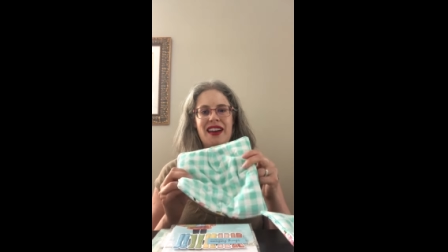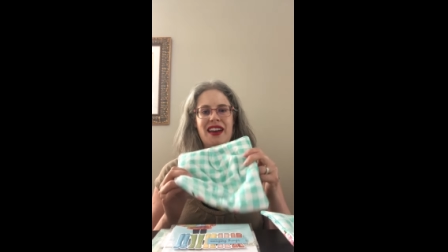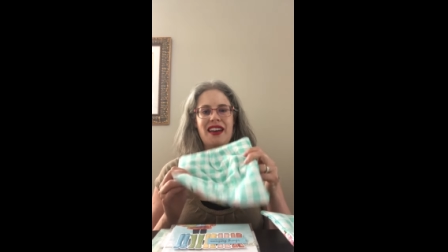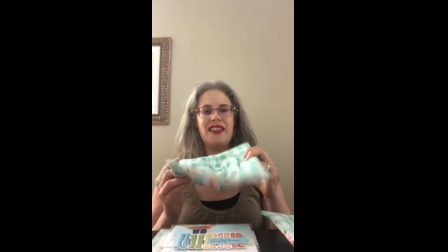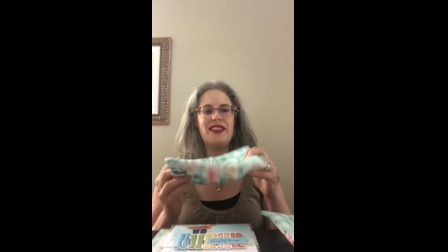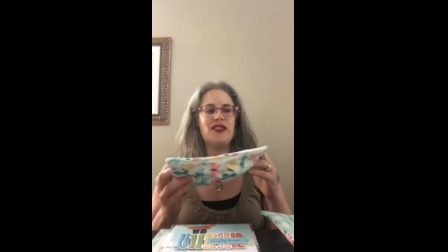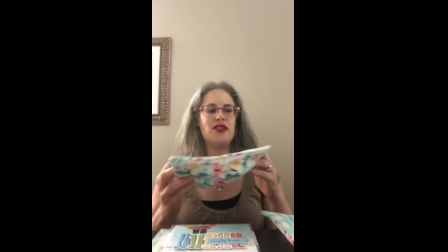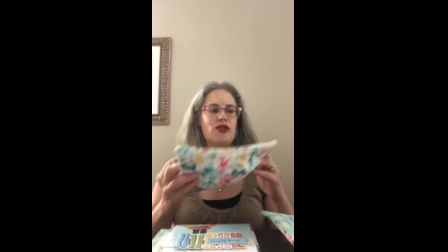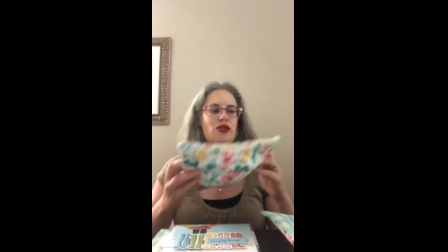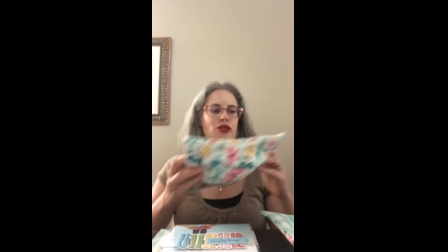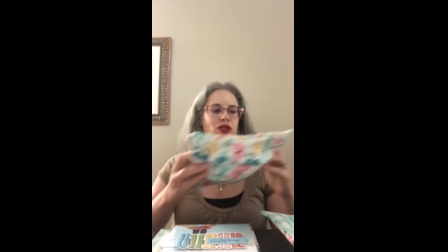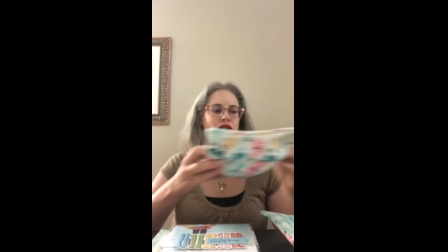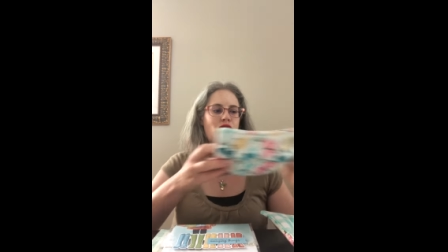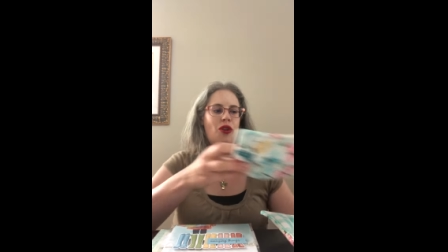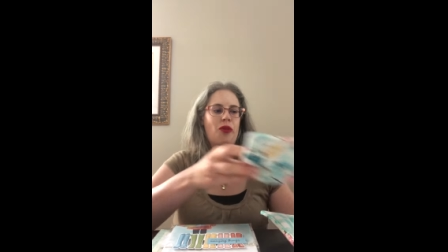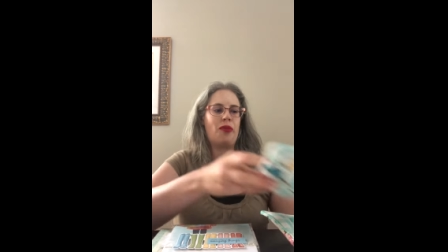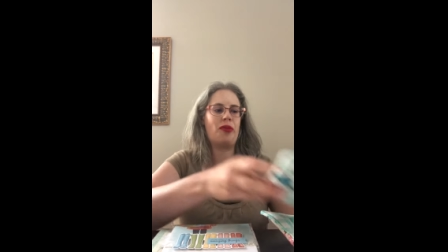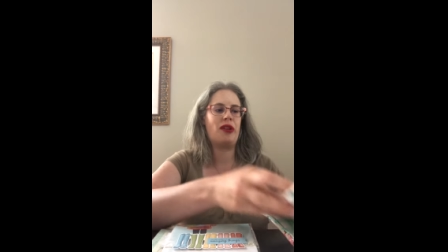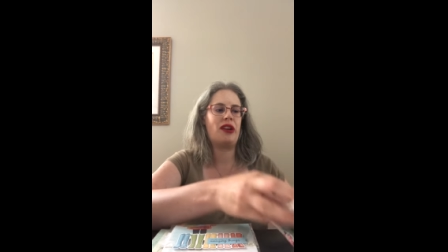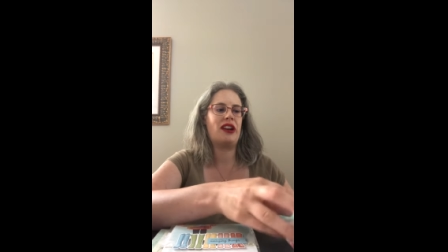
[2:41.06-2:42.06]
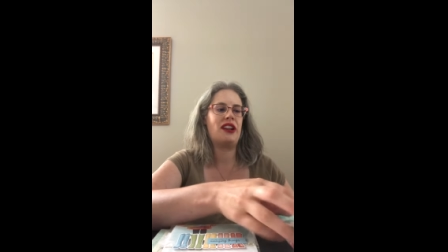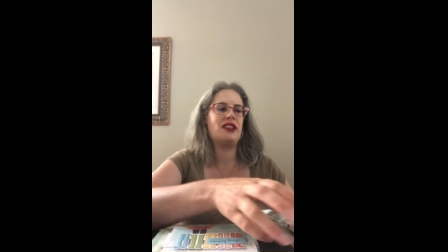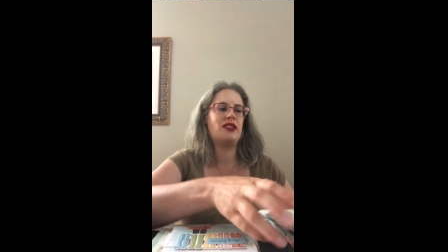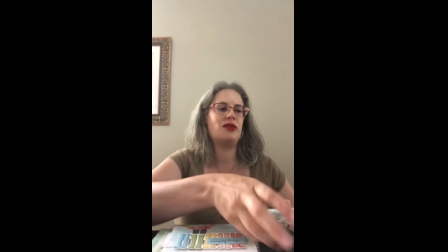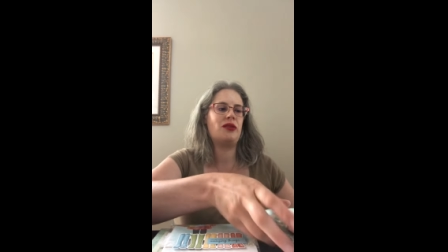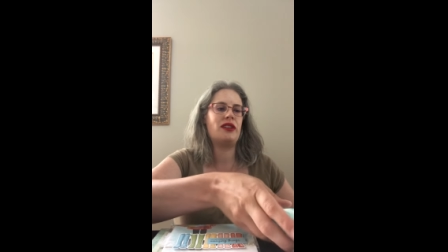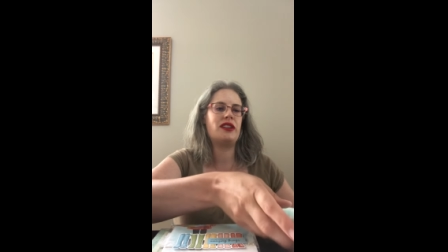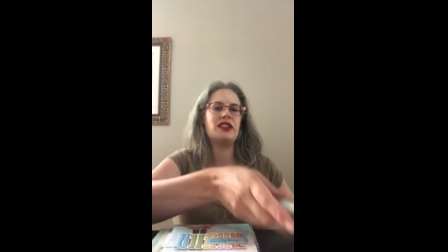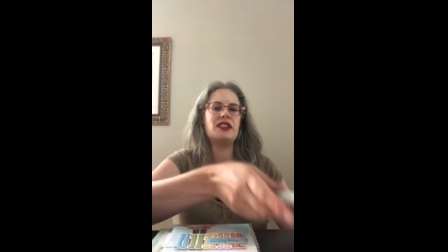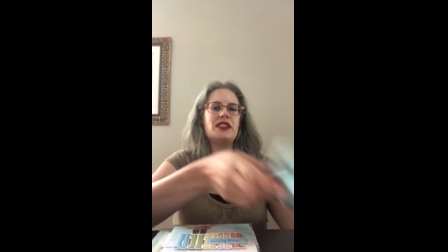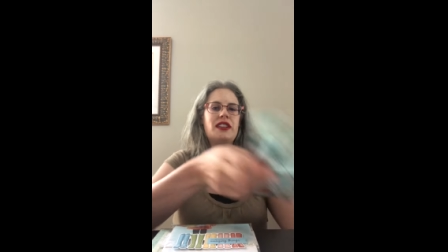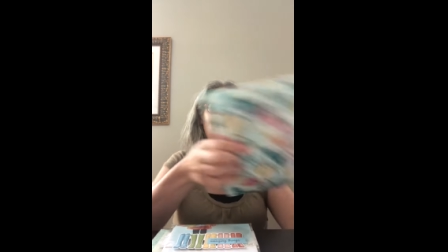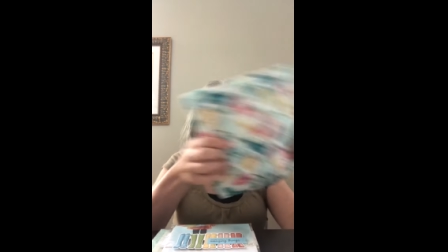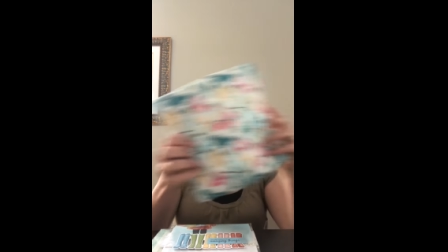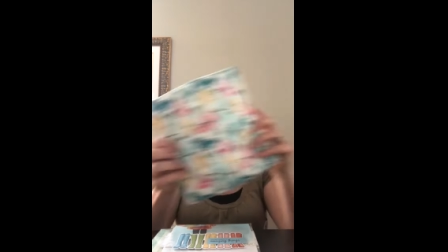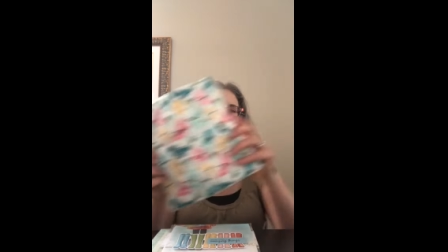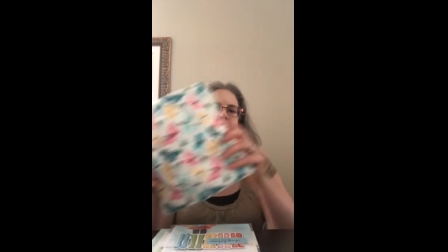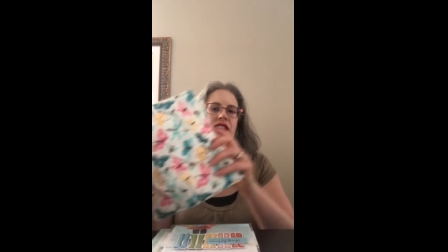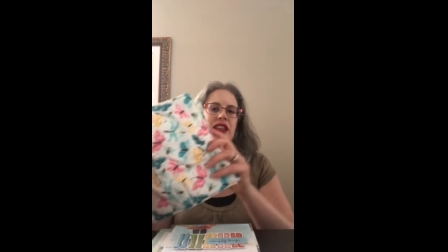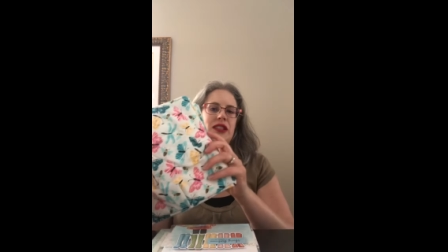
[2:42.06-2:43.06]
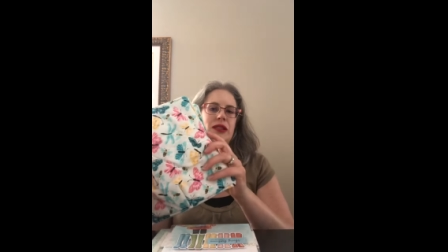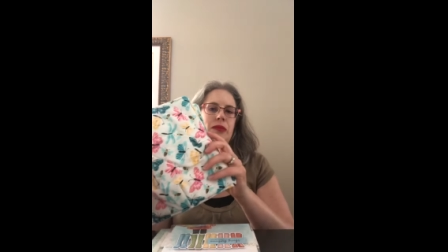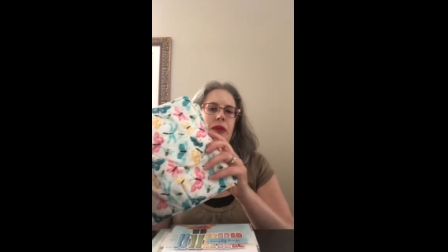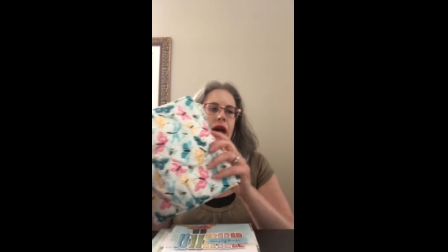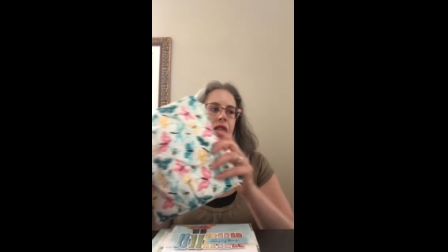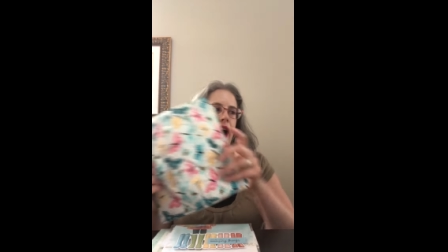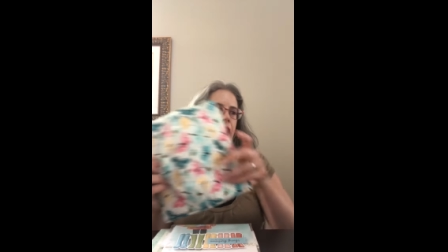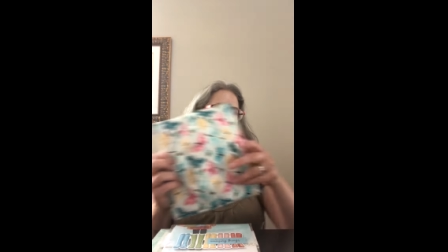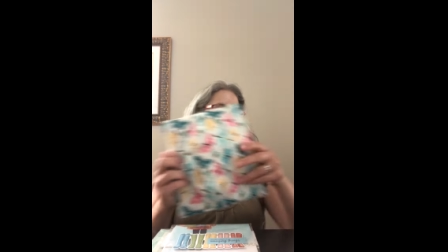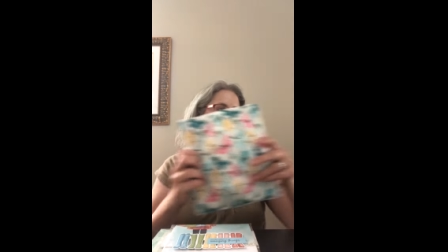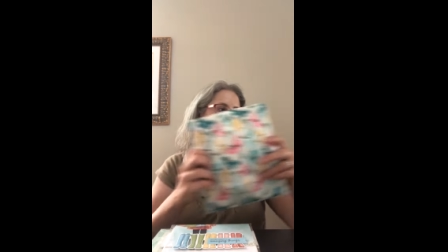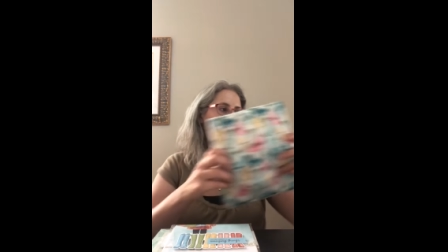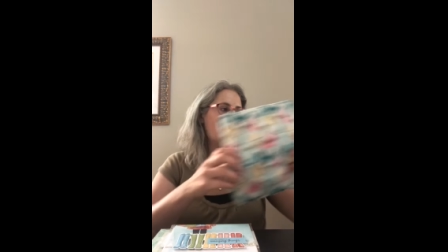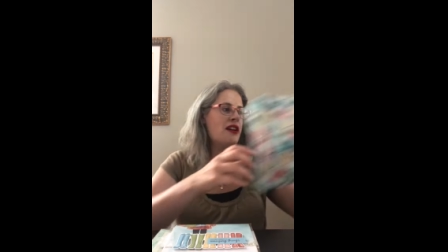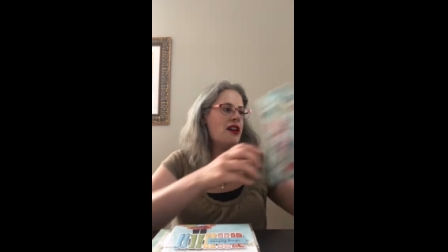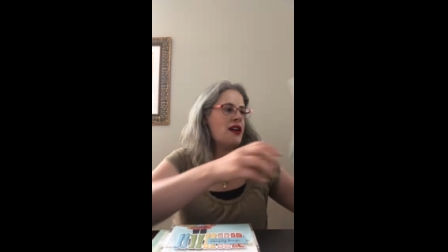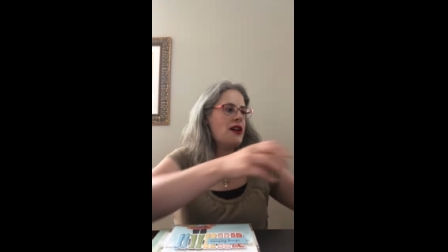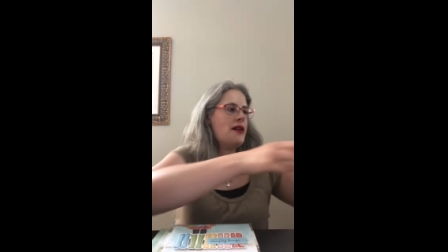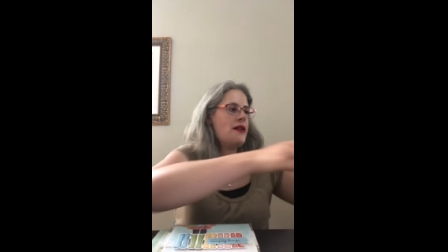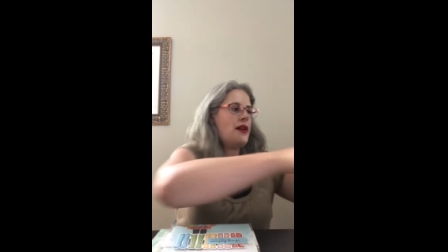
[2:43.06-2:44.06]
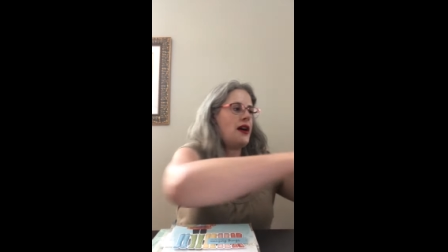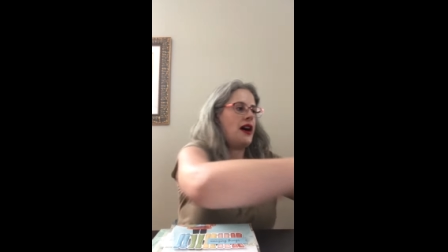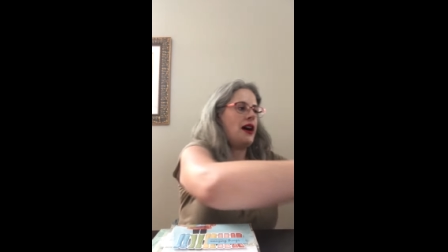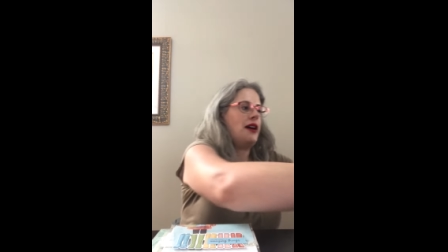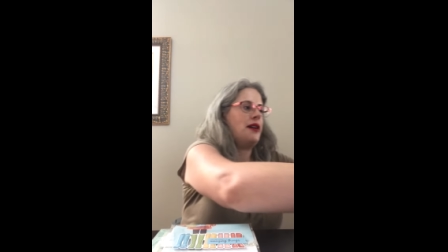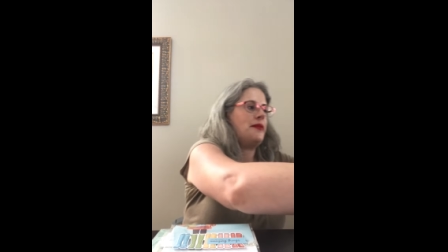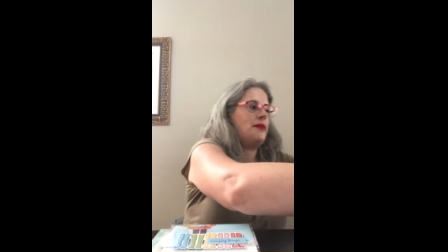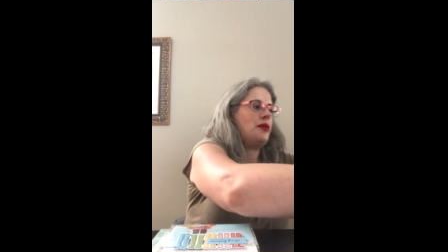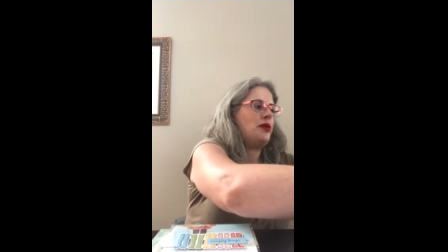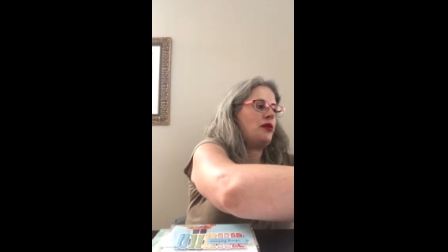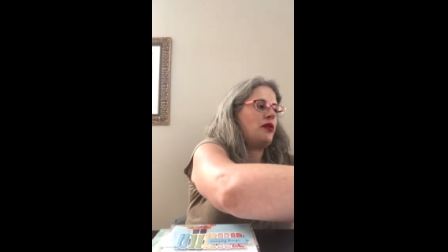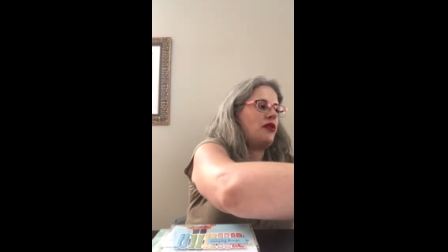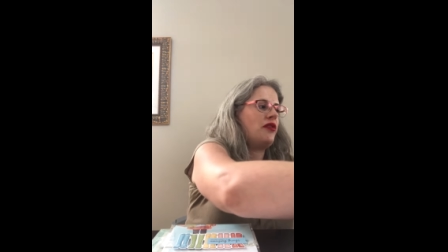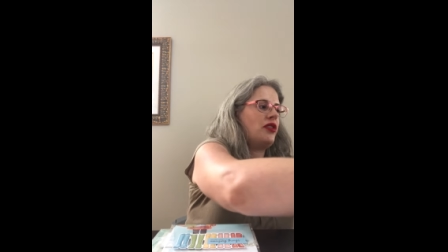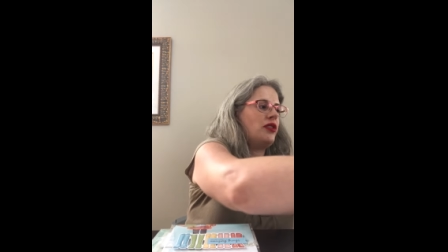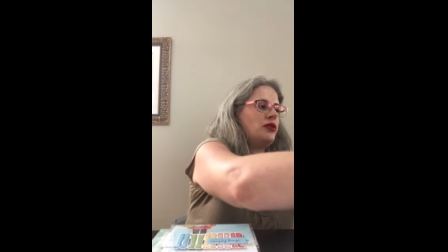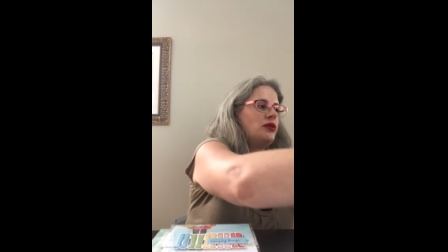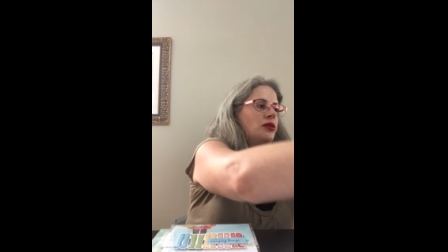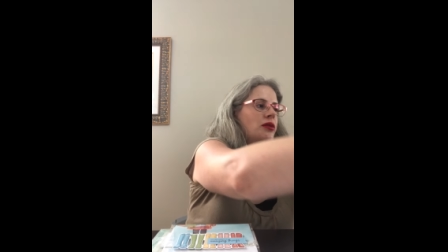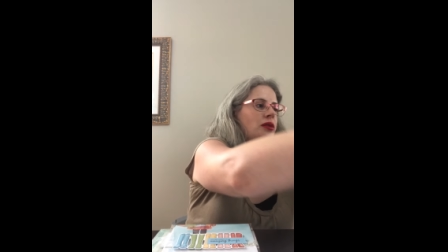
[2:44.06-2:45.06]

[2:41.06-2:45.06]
these are so pretty. So I just love this pattern, but we've also